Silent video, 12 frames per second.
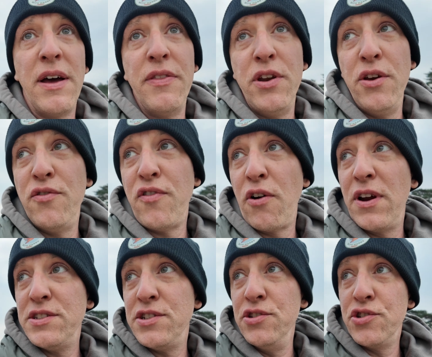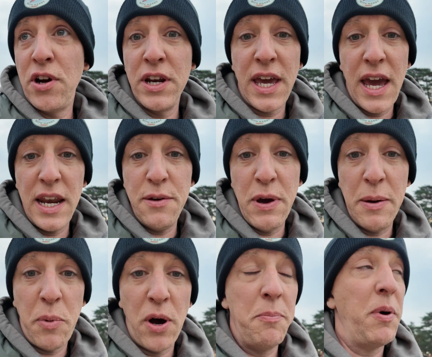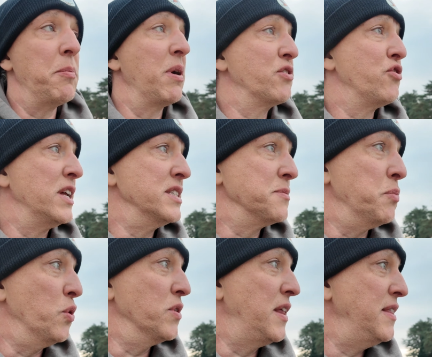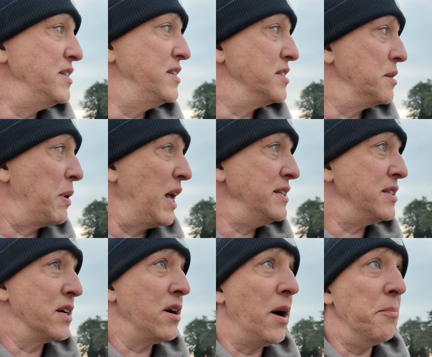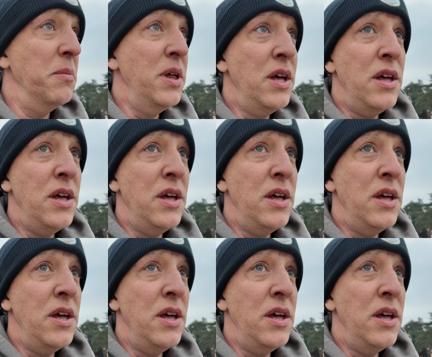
around the New Forest and trying to get anywhere by public transport, then this is the place to come.